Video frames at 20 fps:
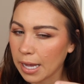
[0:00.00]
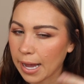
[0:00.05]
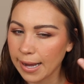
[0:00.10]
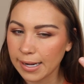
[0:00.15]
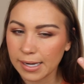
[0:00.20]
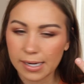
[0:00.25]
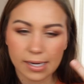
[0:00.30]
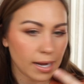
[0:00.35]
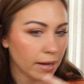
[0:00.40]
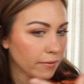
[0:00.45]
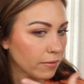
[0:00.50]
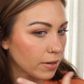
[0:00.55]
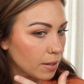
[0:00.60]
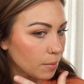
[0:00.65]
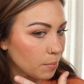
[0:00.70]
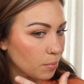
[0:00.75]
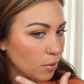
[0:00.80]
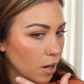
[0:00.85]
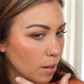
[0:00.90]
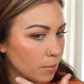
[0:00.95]
I didn't have any
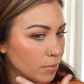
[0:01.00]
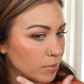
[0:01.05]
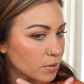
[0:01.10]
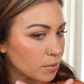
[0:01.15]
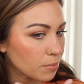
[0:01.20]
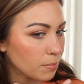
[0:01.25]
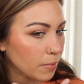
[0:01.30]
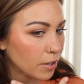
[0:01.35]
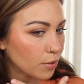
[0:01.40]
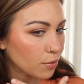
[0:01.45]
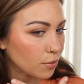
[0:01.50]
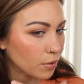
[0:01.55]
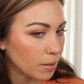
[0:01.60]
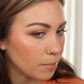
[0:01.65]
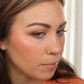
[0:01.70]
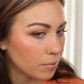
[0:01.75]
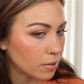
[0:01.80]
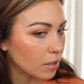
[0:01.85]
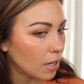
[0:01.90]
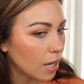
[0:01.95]
problems with my
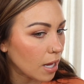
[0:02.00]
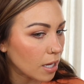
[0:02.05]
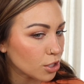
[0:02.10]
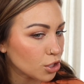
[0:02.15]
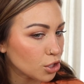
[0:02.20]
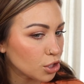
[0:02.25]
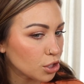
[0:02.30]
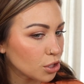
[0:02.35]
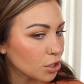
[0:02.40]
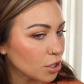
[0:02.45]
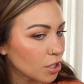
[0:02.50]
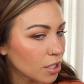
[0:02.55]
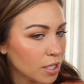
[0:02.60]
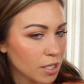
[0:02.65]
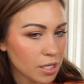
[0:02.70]
cream blush.